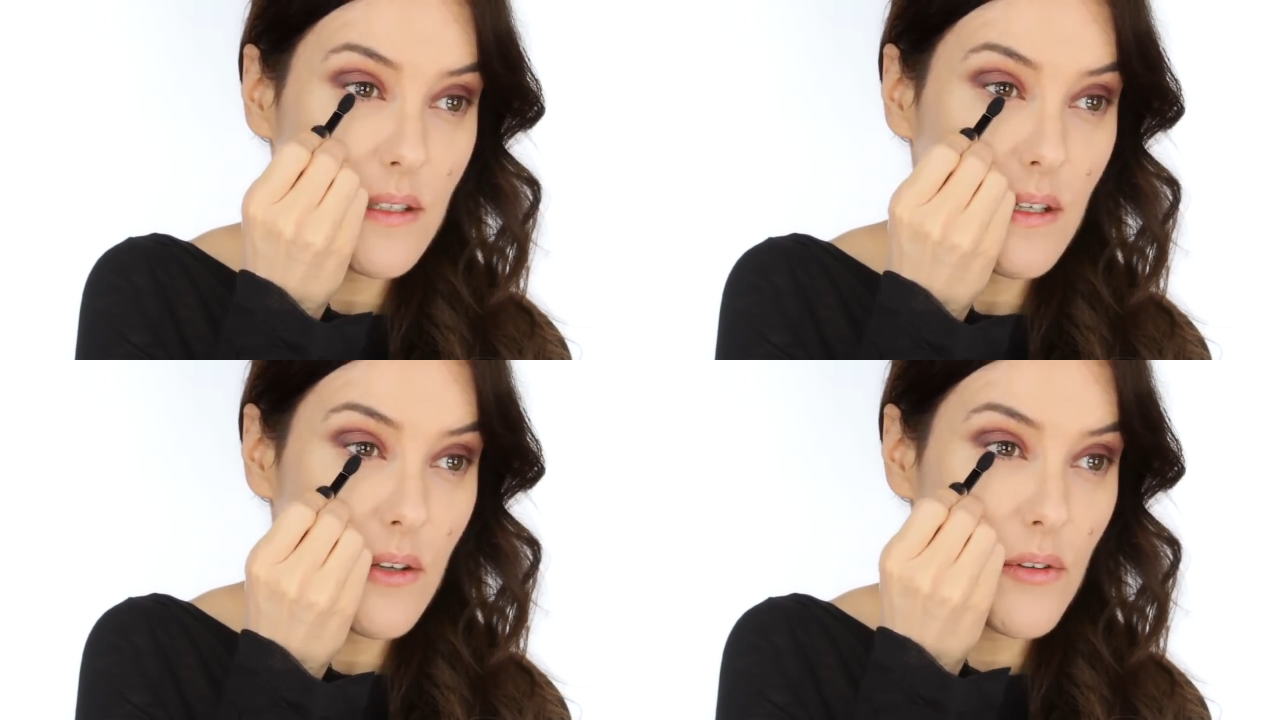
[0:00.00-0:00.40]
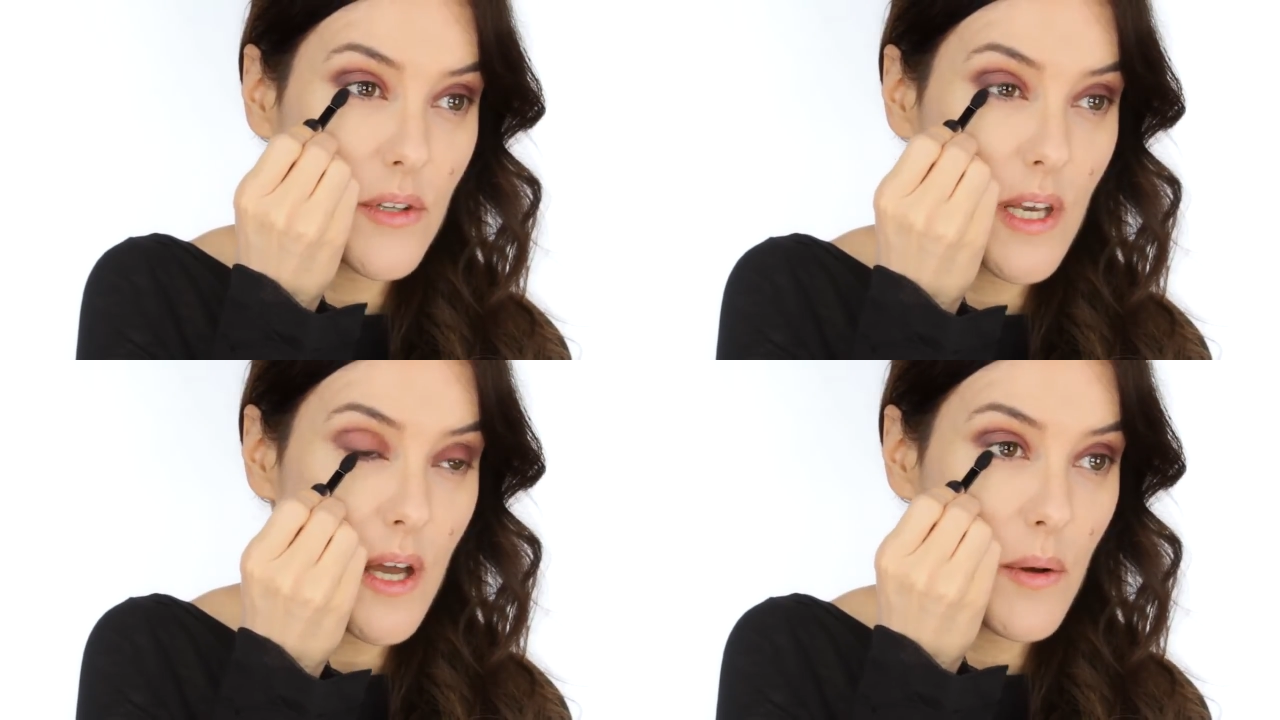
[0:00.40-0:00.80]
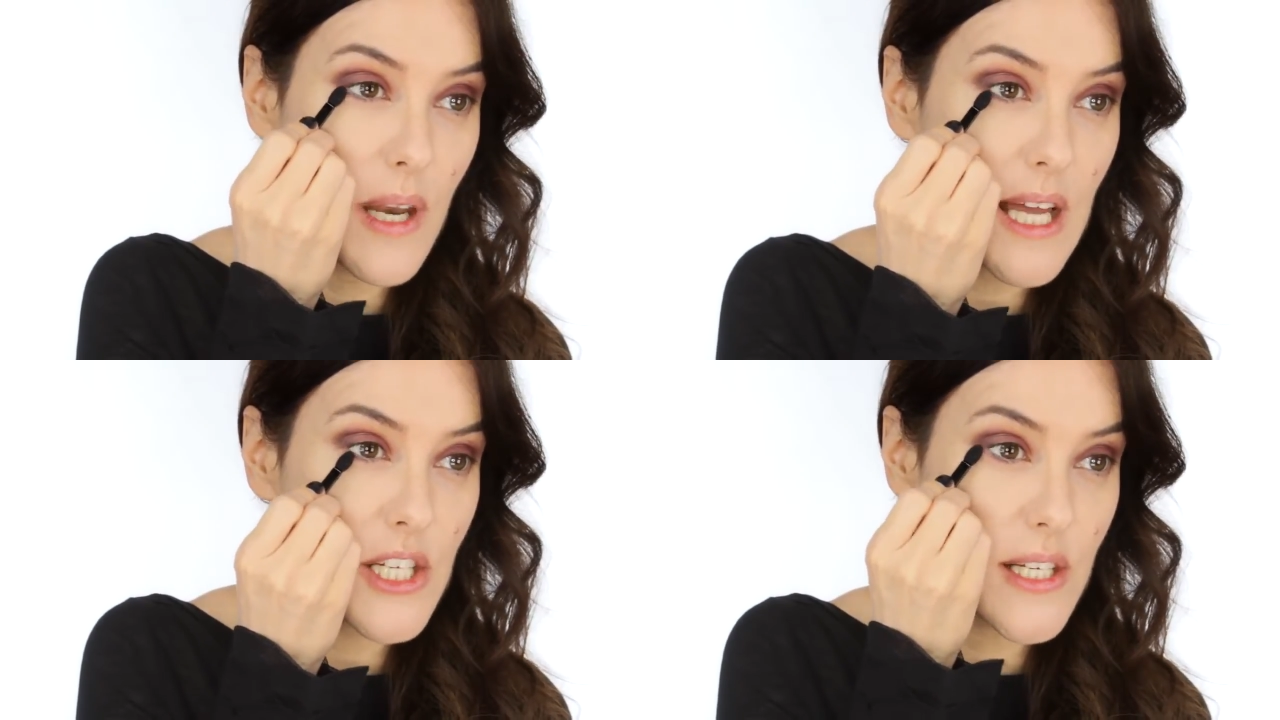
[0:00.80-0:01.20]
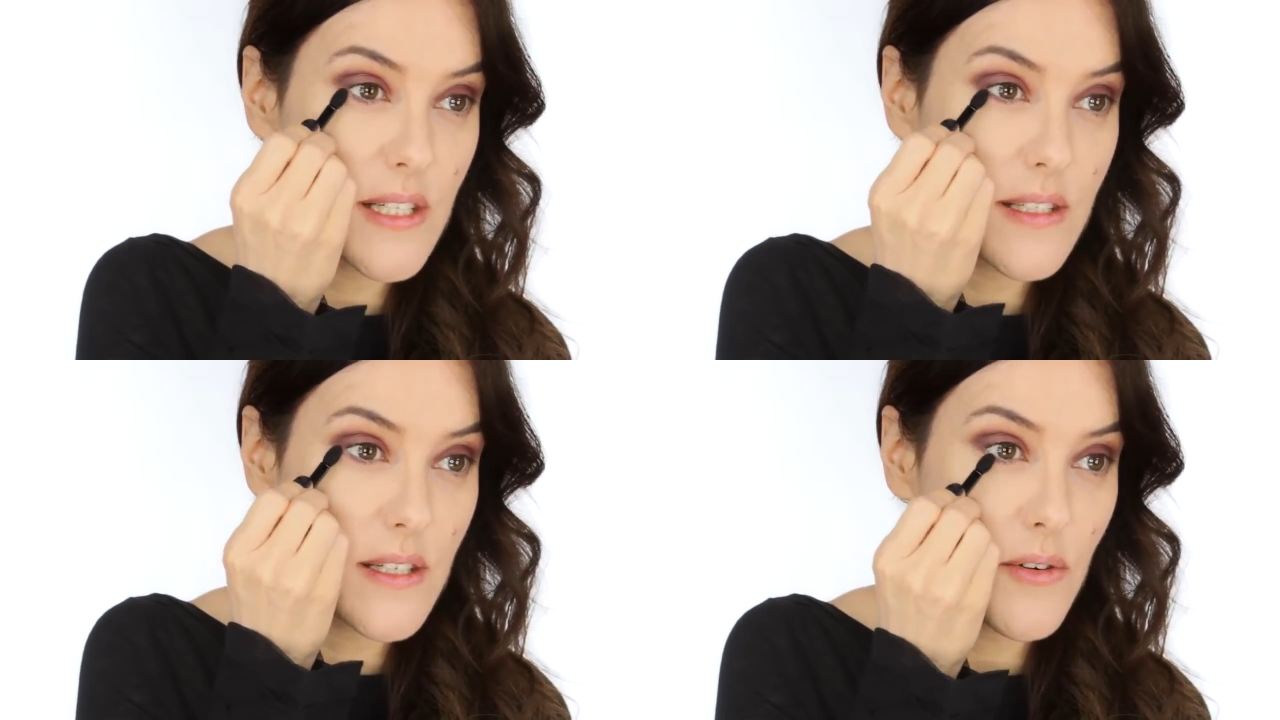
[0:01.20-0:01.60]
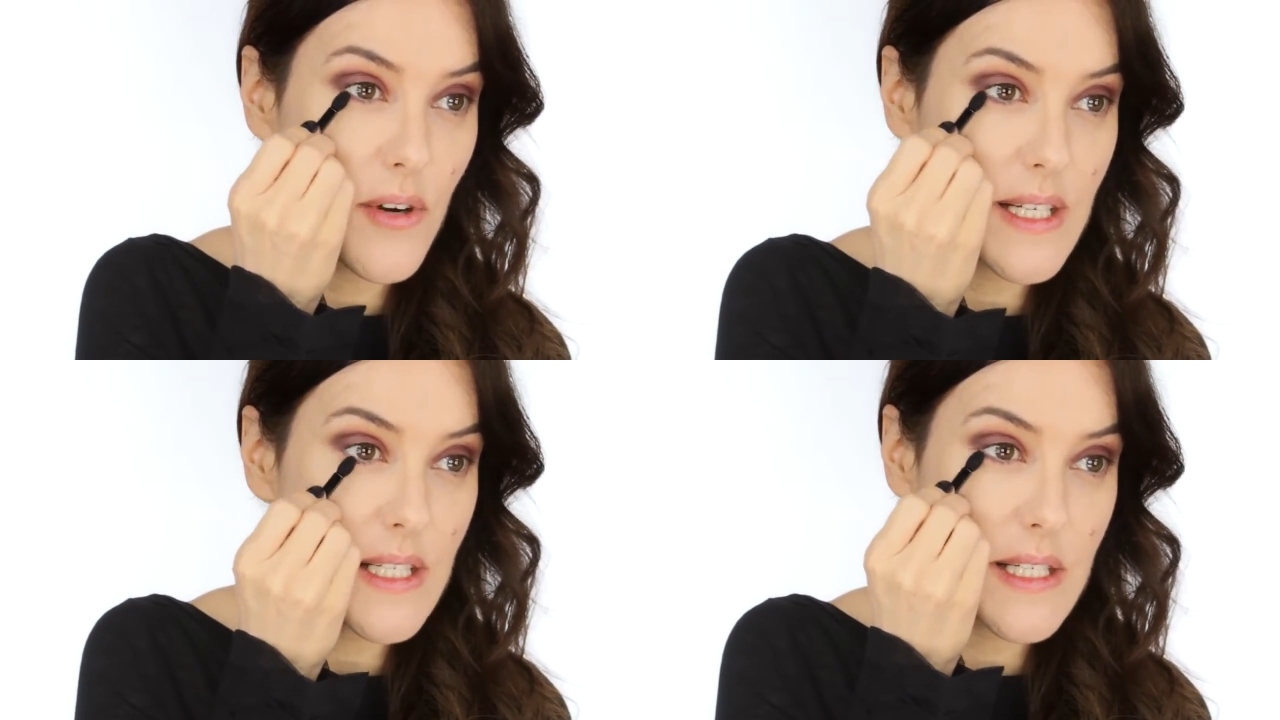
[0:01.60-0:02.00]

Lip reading: along the lower lashes to create